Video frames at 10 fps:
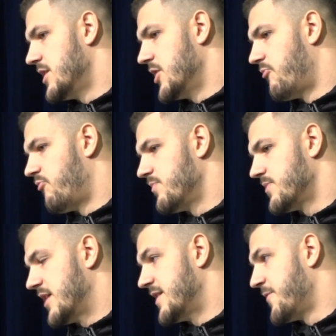Um,
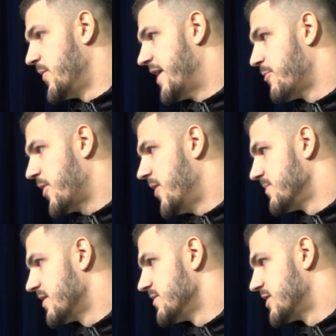I definitely wouldn't have a
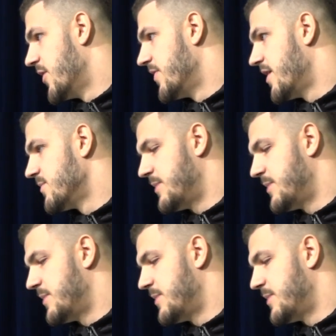problem going there,